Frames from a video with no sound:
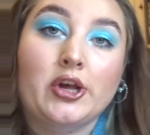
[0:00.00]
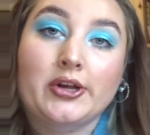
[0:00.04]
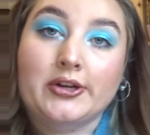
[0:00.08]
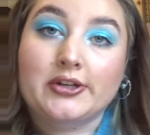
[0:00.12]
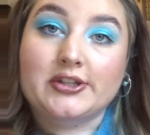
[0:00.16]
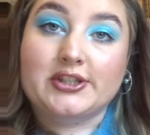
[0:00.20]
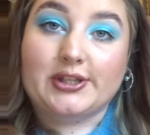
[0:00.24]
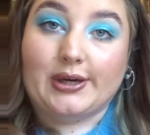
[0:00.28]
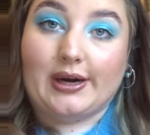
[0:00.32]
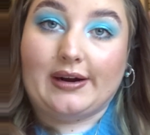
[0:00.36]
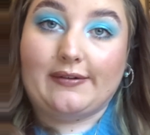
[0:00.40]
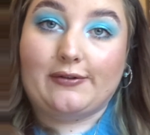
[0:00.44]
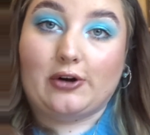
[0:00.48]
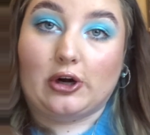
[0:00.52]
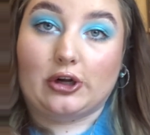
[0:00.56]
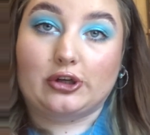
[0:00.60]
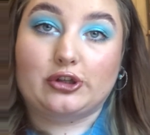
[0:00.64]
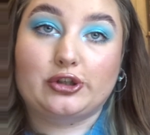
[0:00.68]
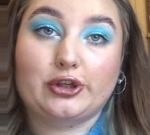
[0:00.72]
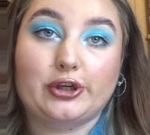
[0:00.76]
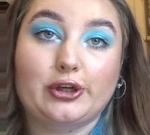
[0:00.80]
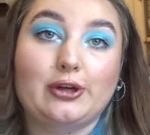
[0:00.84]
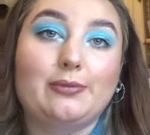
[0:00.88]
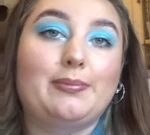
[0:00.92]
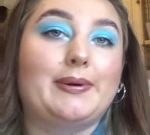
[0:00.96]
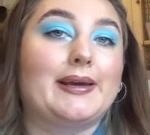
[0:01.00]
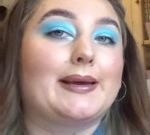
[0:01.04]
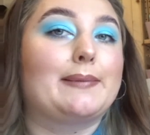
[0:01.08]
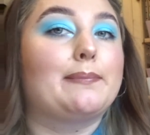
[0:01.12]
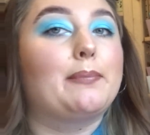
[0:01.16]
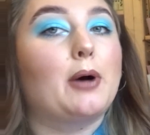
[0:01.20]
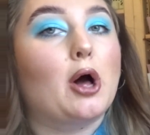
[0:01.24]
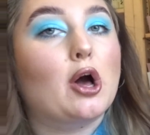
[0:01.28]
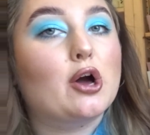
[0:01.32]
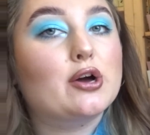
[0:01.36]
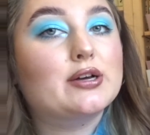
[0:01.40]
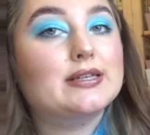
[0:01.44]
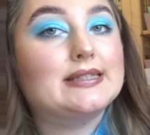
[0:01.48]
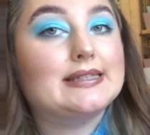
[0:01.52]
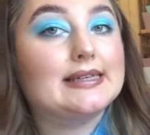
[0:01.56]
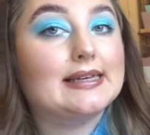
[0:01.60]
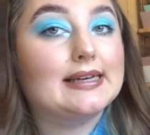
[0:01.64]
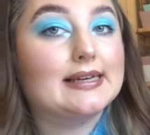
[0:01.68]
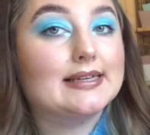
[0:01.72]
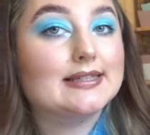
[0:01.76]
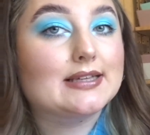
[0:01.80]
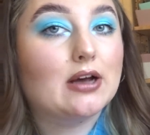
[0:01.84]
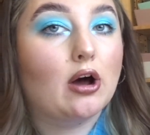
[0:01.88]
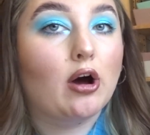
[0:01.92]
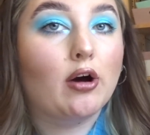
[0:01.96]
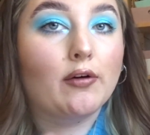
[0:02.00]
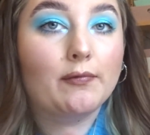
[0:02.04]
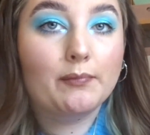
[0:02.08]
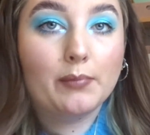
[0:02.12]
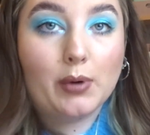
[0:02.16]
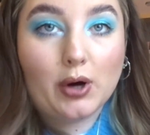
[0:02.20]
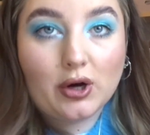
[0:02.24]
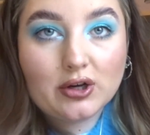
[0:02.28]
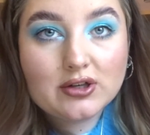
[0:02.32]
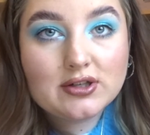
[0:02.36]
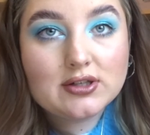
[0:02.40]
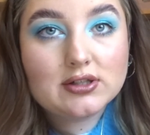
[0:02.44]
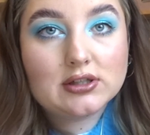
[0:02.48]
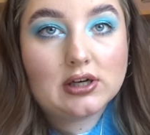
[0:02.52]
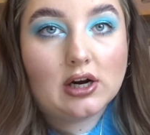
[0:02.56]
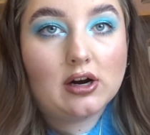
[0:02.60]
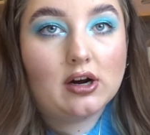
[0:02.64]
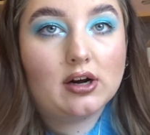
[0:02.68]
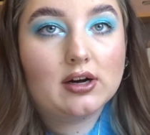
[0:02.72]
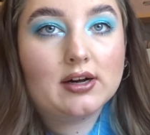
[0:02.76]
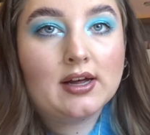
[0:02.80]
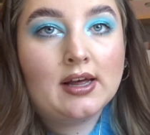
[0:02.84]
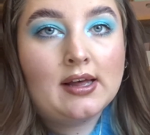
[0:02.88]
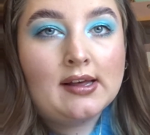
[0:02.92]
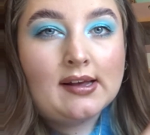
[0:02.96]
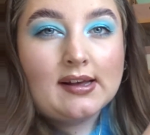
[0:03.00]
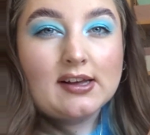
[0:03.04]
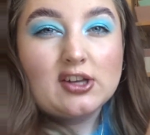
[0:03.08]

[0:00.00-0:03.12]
So I've got two big boxes of more stock.